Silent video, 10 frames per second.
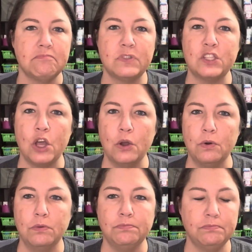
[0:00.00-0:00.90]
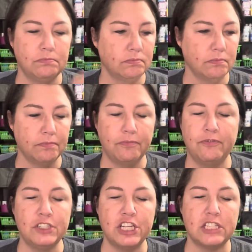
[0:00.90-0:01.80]
so
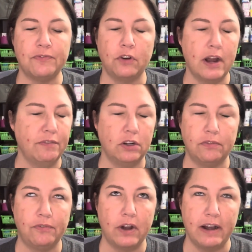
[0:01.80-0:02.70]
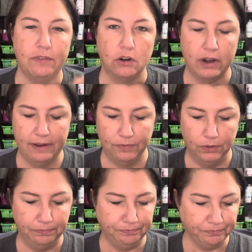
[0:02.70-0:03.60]
just forever, forever
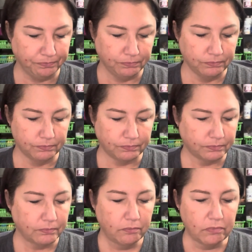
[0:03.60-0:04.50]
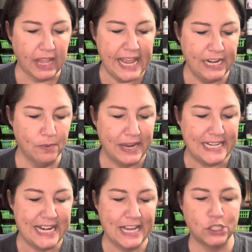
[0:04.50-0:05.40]
grateful. Anyway,
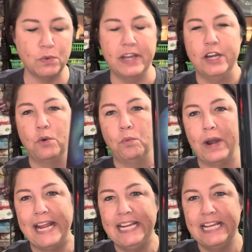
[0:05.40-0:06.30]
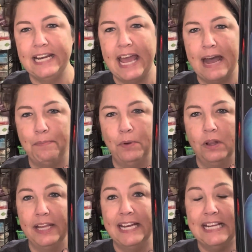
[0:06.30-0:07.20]
next one, Radiant
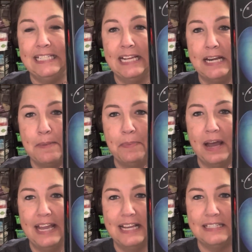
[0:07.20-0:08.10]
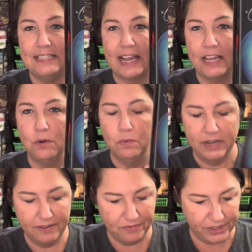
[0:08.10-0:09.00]
Apple. And I did buy a second one
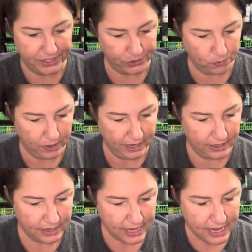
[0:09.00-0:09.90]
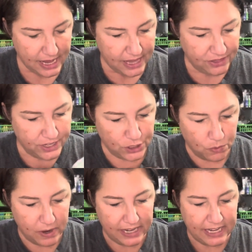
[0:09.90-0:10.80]
of this one. This
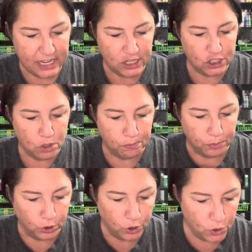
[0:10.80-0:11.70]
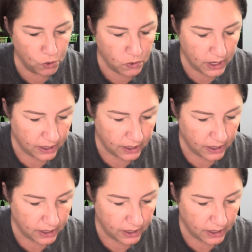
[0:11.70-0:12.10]
one is blue.